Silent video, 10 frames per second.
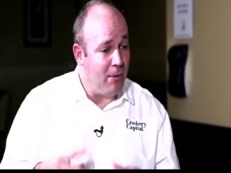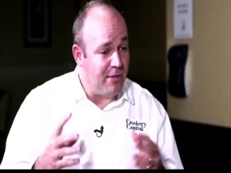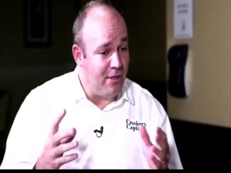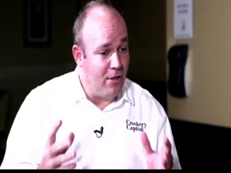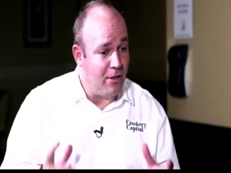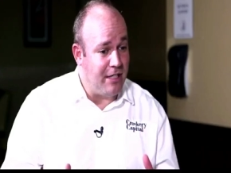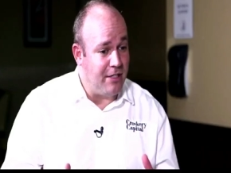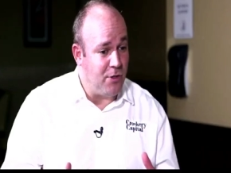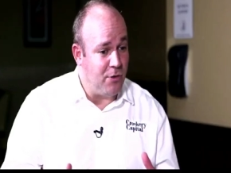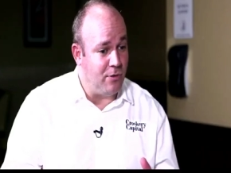was lucky
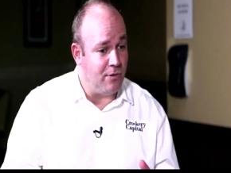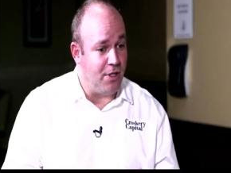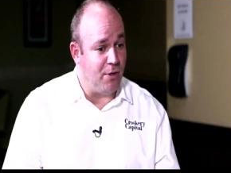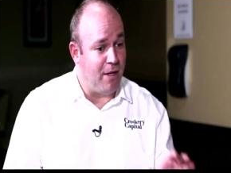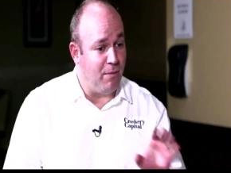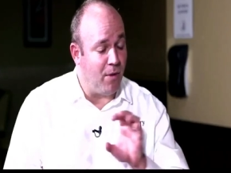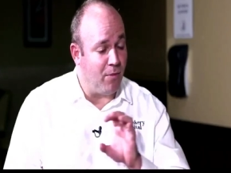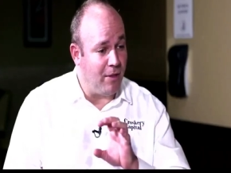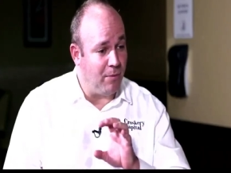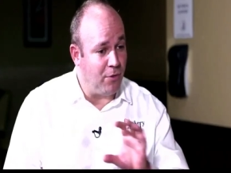to, my mom
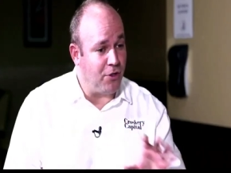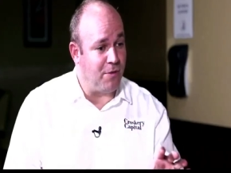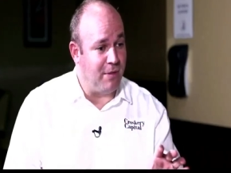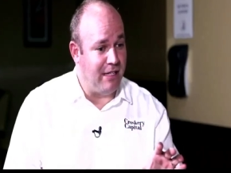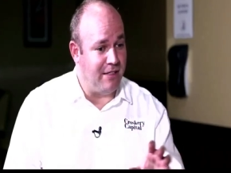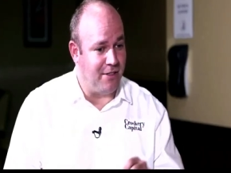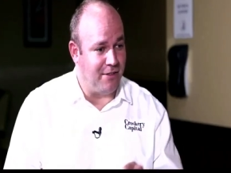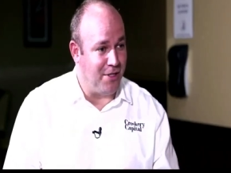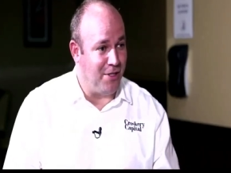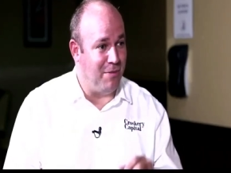really pushed me into,
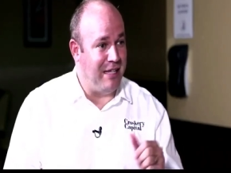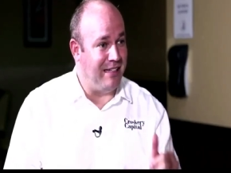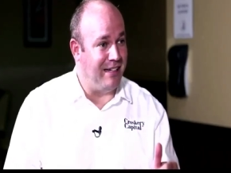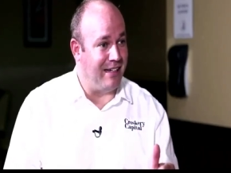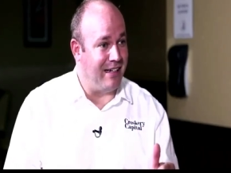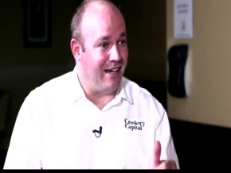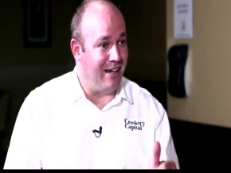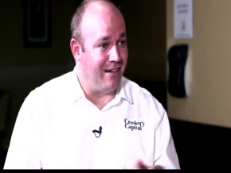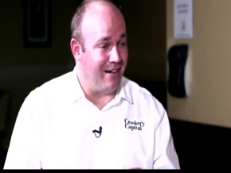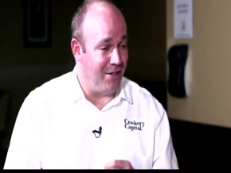meeting
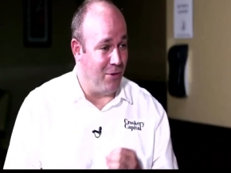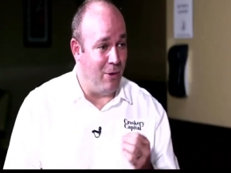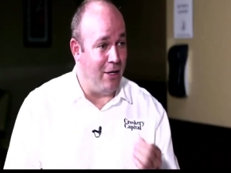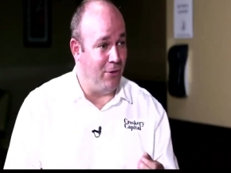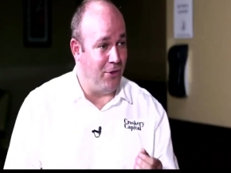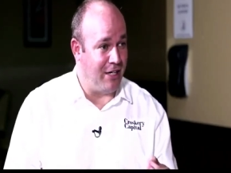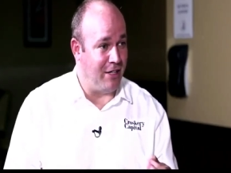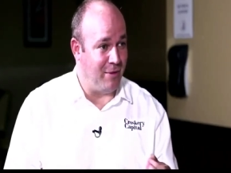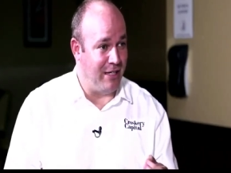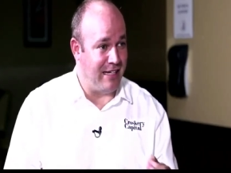a, well-known
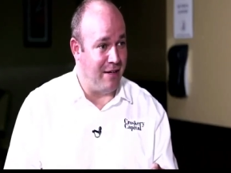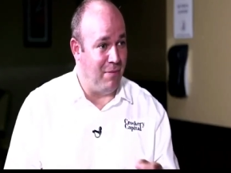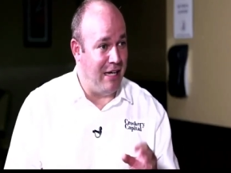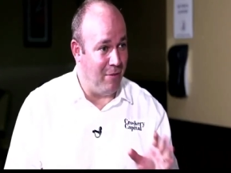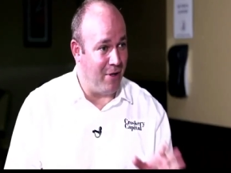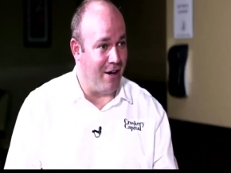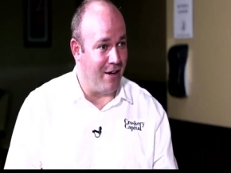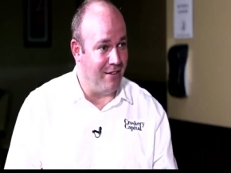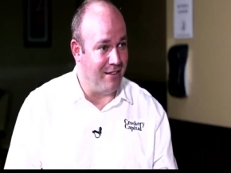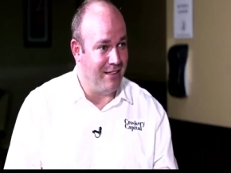gentleman at the time, Billy McConnell,